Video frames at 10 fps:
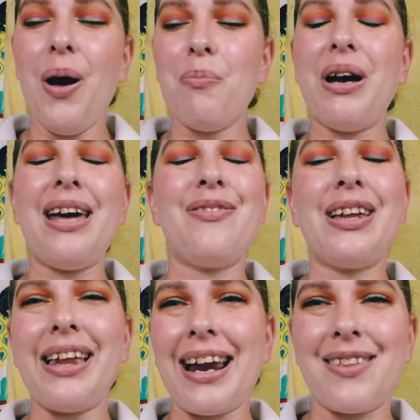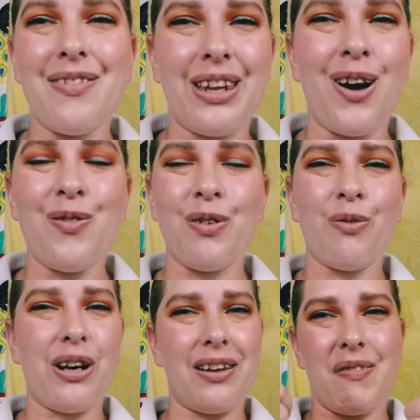But if you liked the video, feel
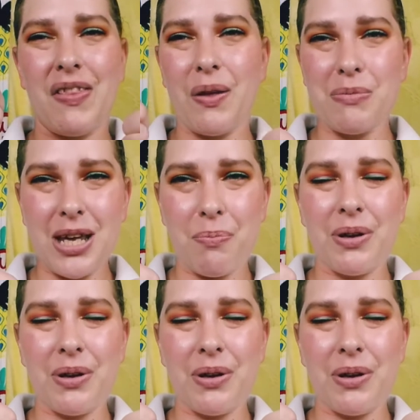free to give it a thumbs up.